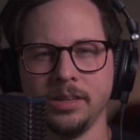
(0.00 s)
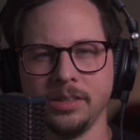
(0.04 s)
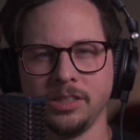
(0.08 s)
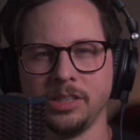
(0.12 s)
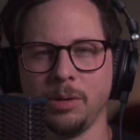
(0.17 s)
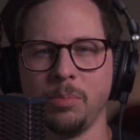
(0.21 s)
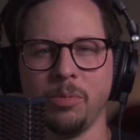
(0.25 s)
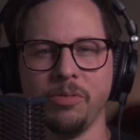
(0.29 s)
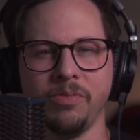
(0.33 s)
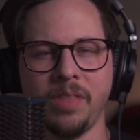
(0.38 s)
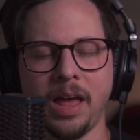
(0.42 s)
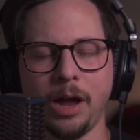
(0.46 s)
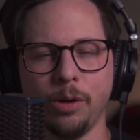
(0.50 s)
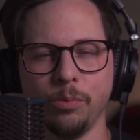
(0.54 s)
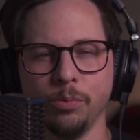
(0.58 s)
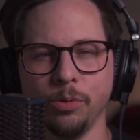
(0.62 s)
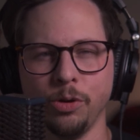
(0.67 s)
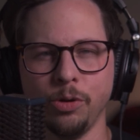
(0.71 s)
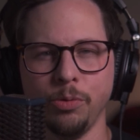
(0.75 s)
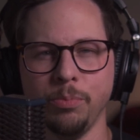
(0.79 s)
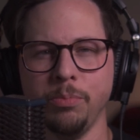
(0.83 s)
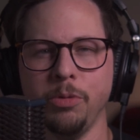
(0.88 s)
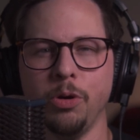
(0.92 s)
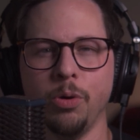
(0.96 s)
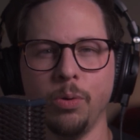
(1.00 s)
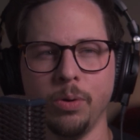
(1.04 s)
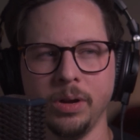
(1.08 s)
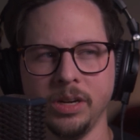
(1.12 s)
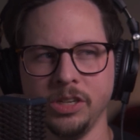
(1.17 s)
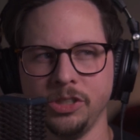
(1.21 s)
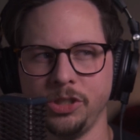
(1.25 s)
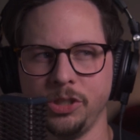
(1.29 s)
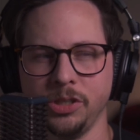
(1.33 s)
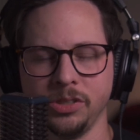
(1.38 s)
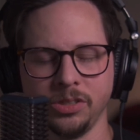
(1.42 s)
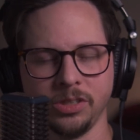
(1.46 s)
some of that room
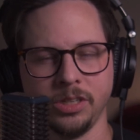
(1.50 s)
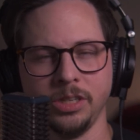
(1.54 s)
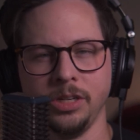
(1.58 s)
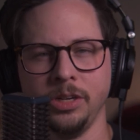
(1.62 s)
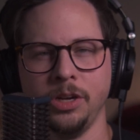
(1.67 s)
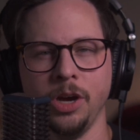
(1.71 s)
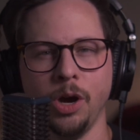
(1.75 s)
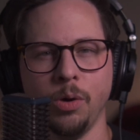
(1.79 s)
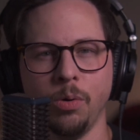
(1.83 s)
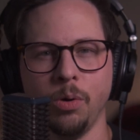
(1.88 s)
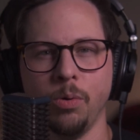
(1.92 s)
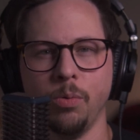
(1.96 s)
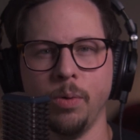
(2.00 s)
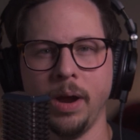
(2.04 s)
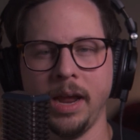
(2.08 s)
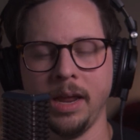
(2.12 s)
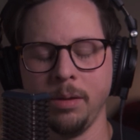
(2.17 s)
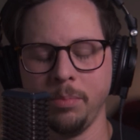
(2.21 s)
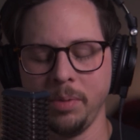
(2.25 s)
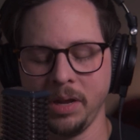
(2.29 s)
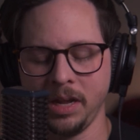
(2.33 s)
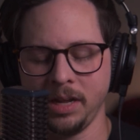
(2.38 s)
noise just go away